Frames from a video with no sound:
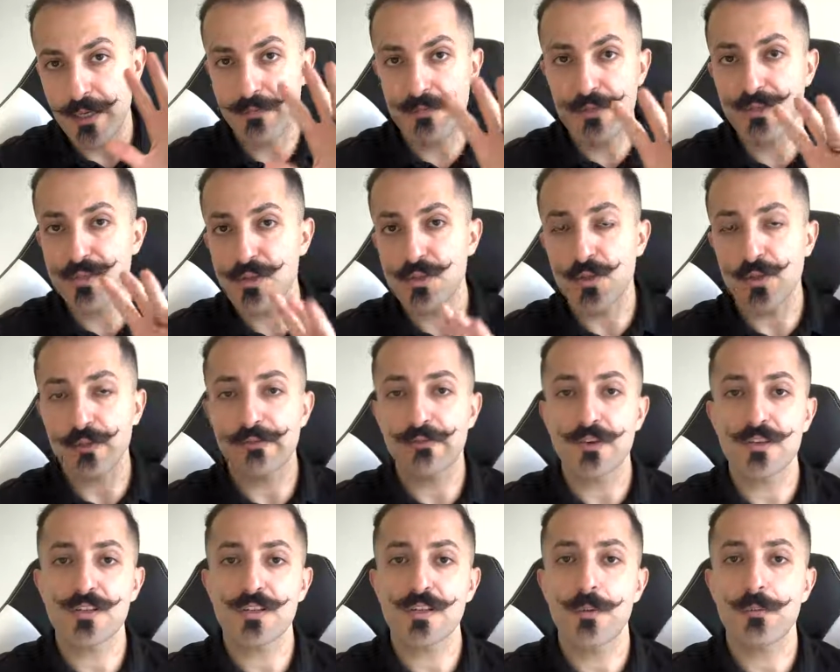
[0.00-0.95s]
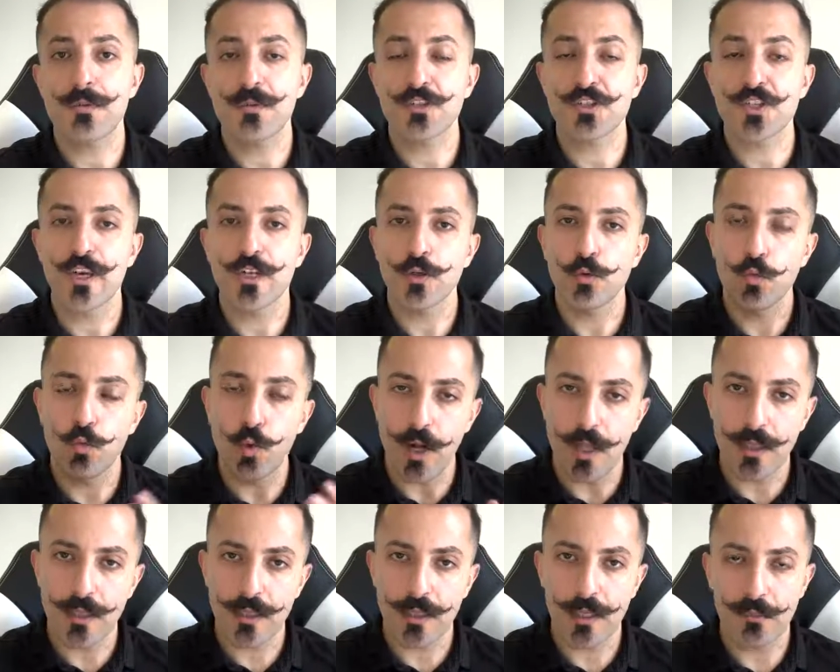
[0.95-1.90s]
if this is your first time to the channel,
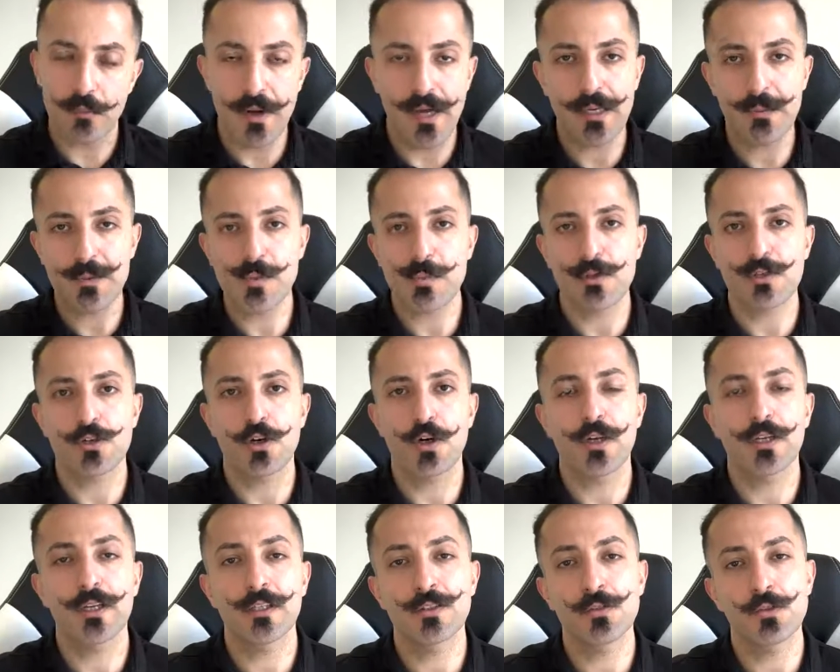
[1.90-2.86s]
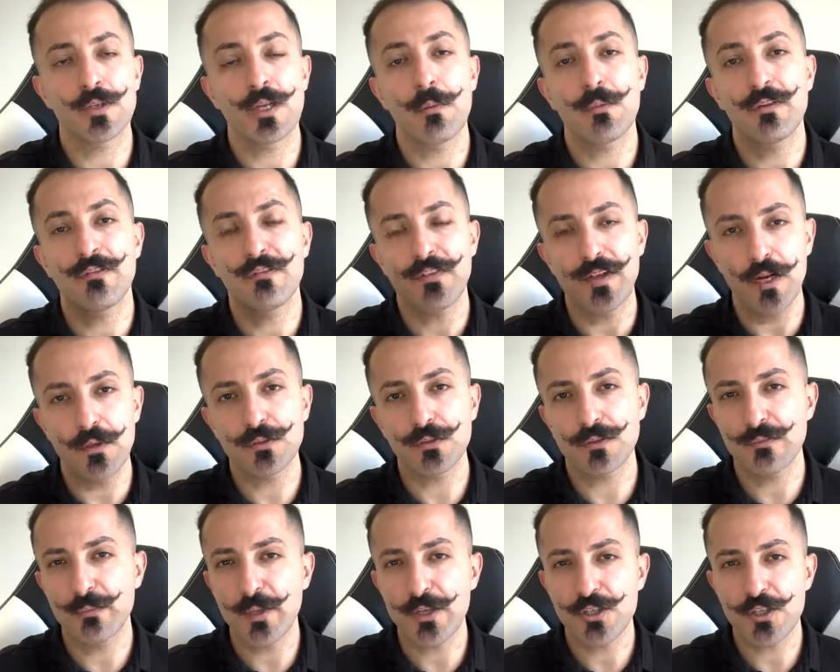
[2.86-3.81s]
welcome. My name is Bashar Kittu, and I'm the founder
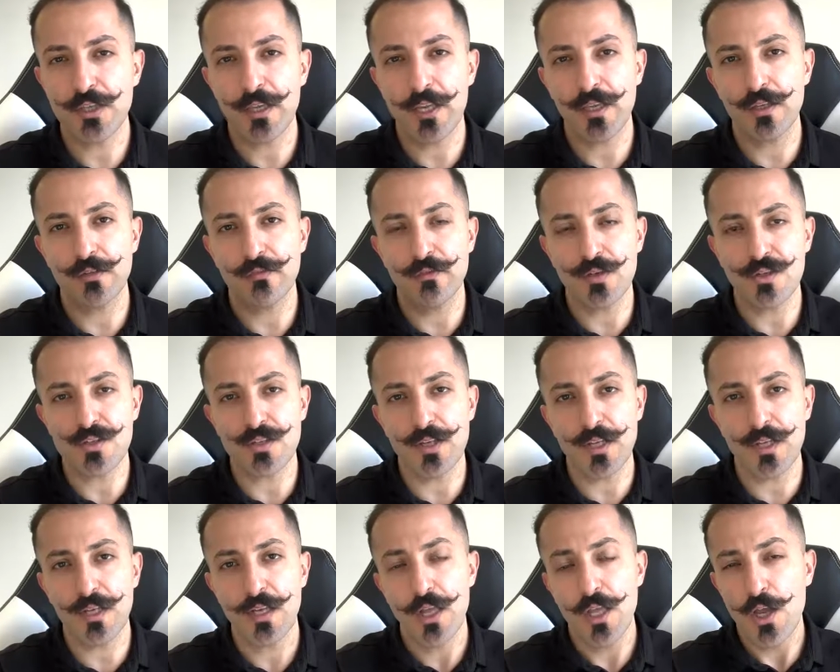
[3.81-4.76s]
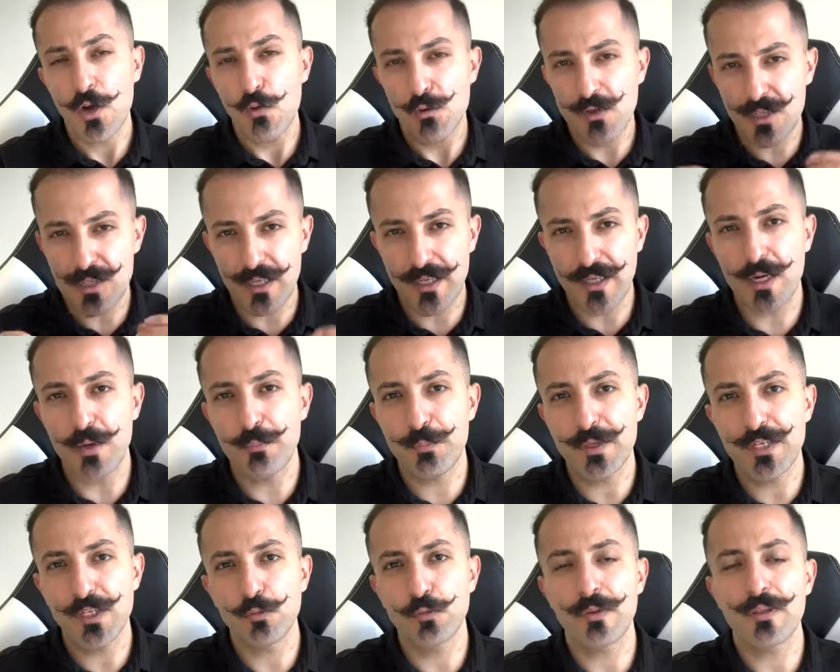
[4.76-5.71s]
of BJK University, which is a
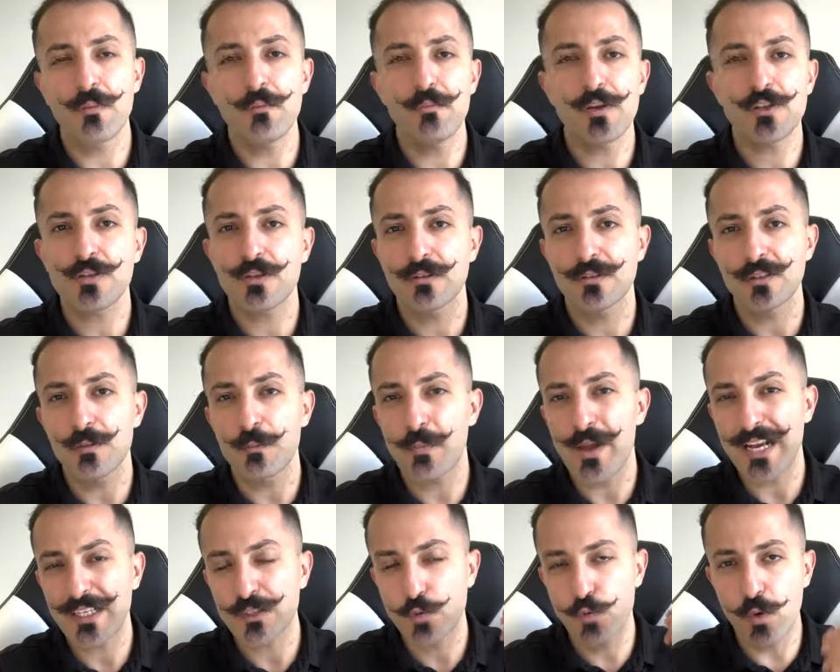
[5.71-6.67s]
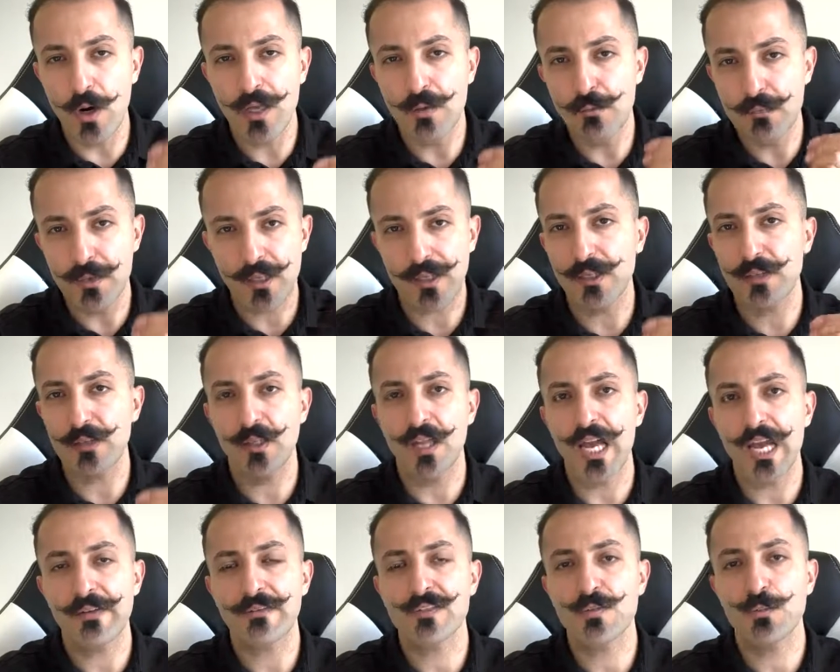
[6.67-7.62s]
company with a mission to impact 1 million
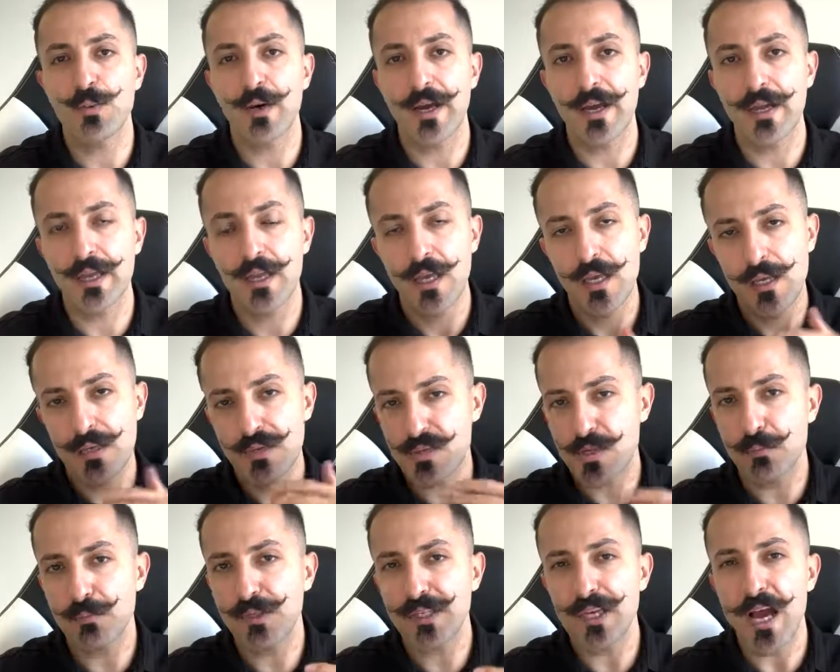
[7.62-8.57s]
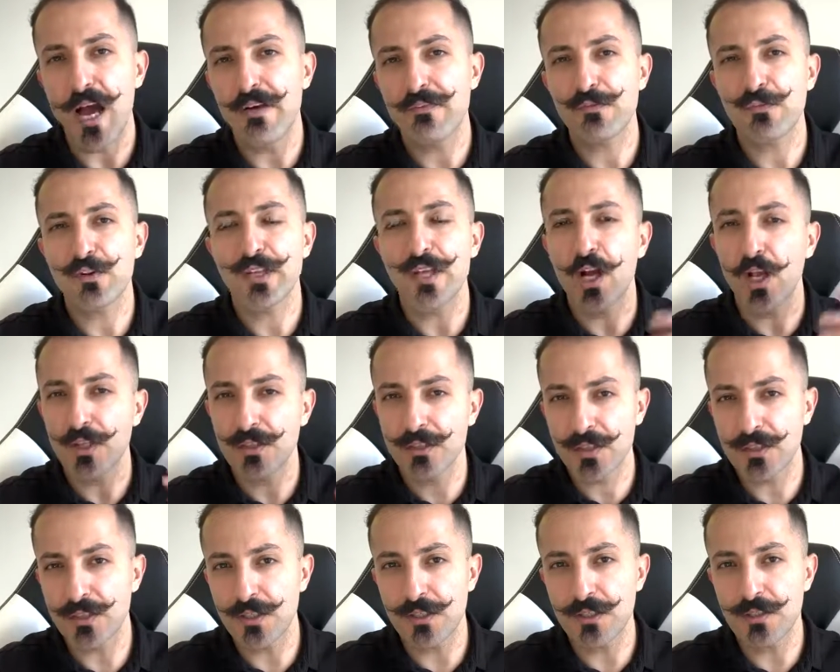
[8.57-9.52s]
lives by simply offering
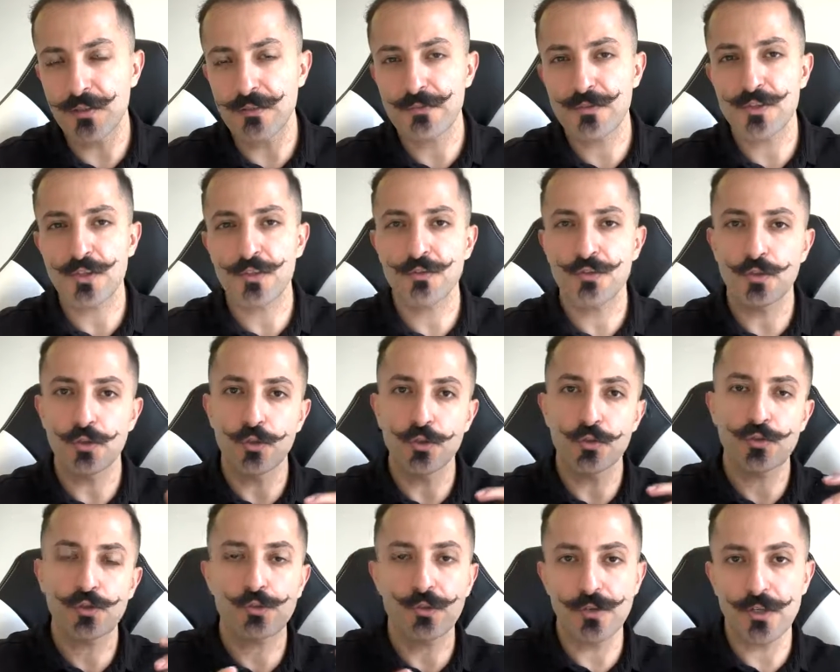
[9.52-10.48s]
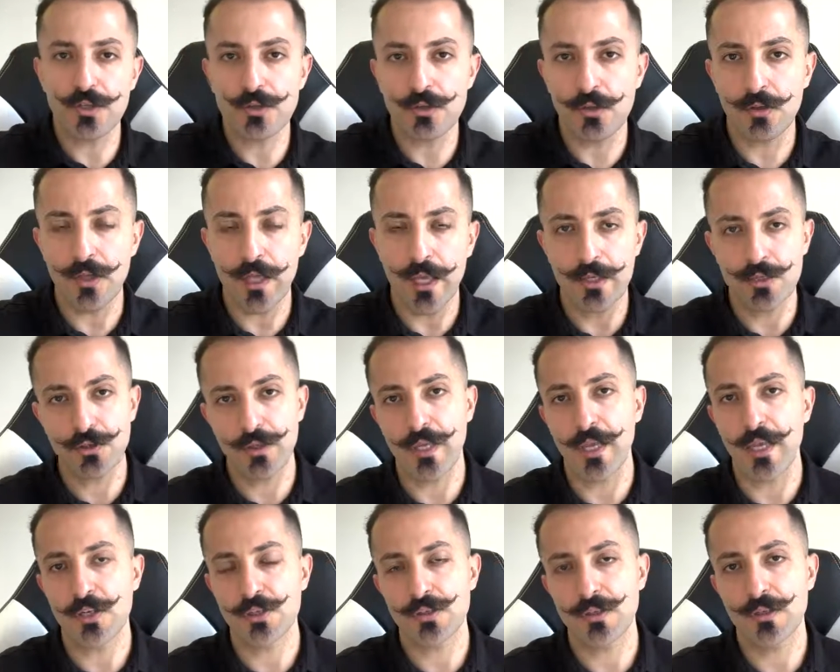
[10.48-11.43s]
alternatives to traditional
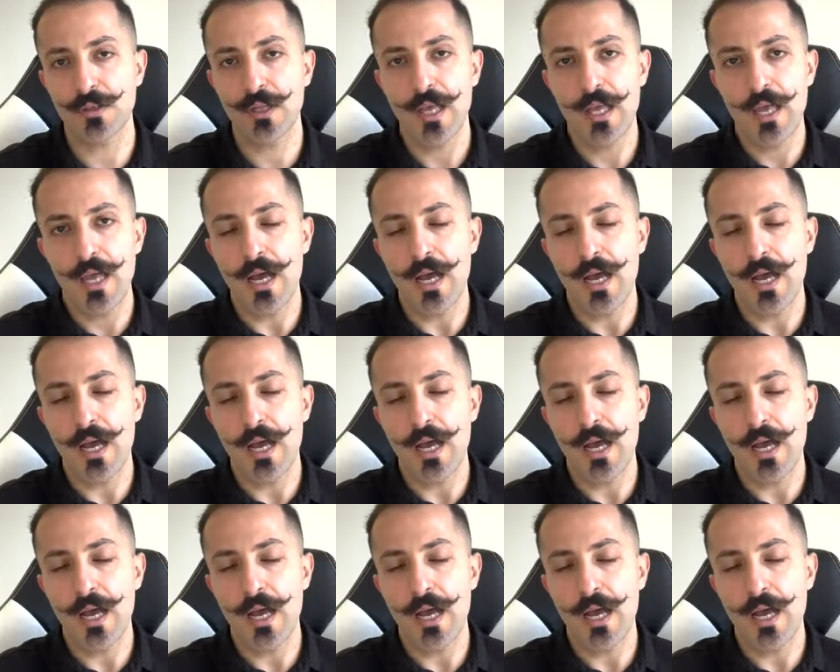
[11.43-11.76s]
education.